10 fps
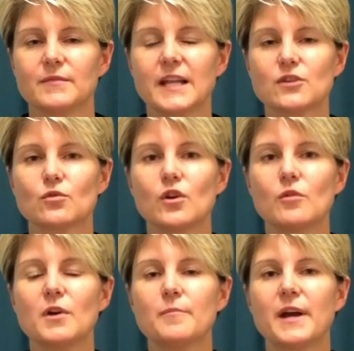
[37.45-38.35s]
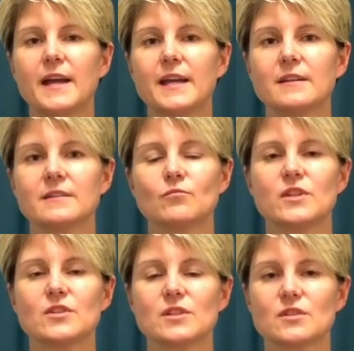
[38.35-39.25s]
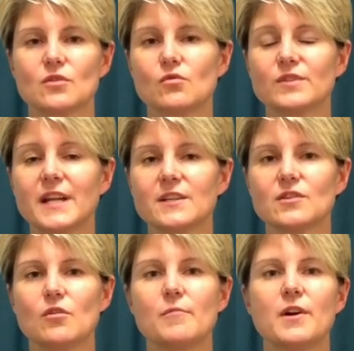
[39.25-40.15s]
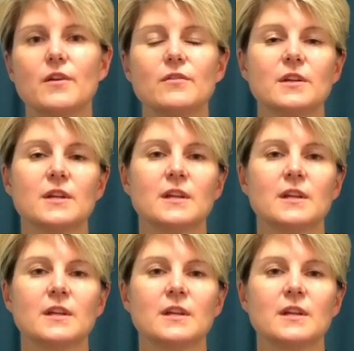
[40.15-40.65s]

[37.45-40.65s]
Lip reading: lateral elbow pain, which is called tennis elbow,